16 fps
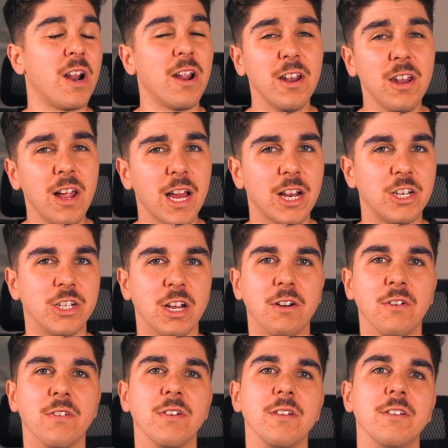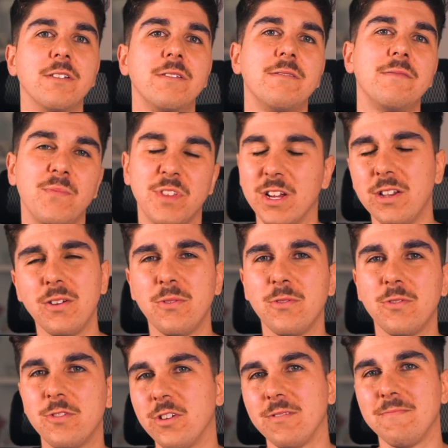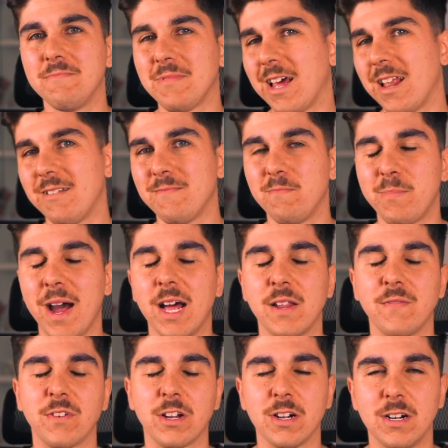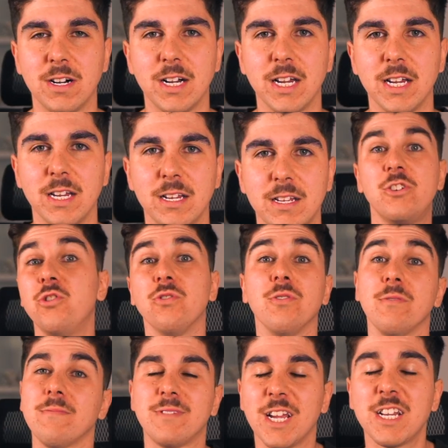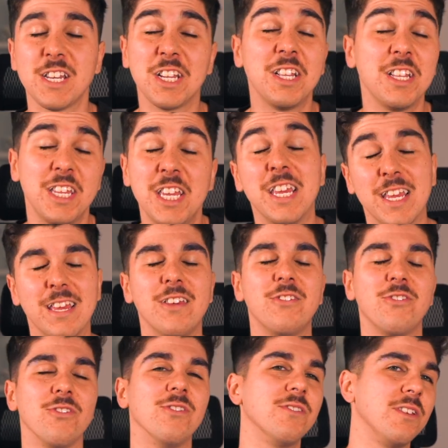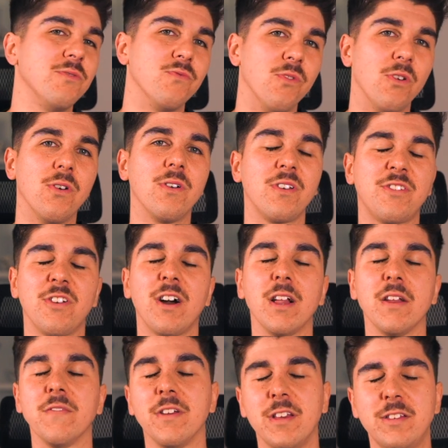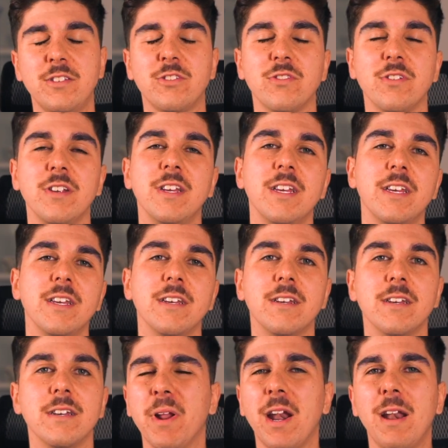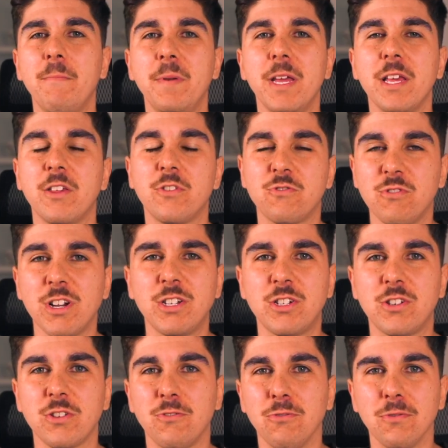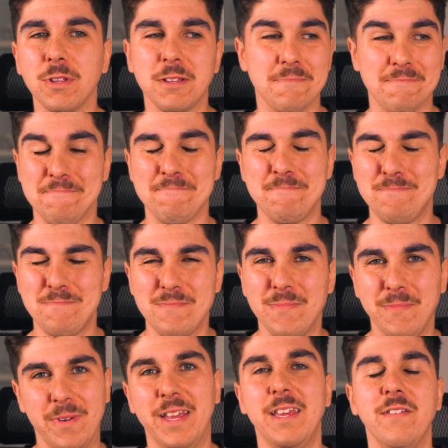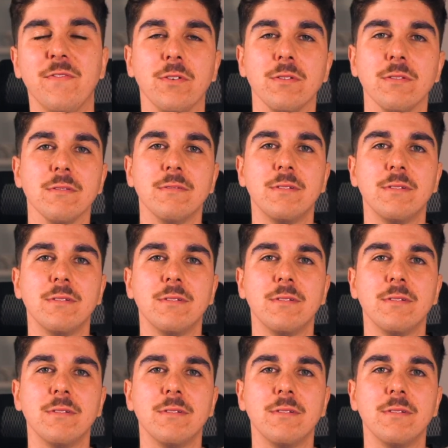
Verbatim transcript: unlike Jerid, Cello's not that bad of a guy. Sure, technically he is on the wrong side of history here, but it'd be a stretch to call him evil.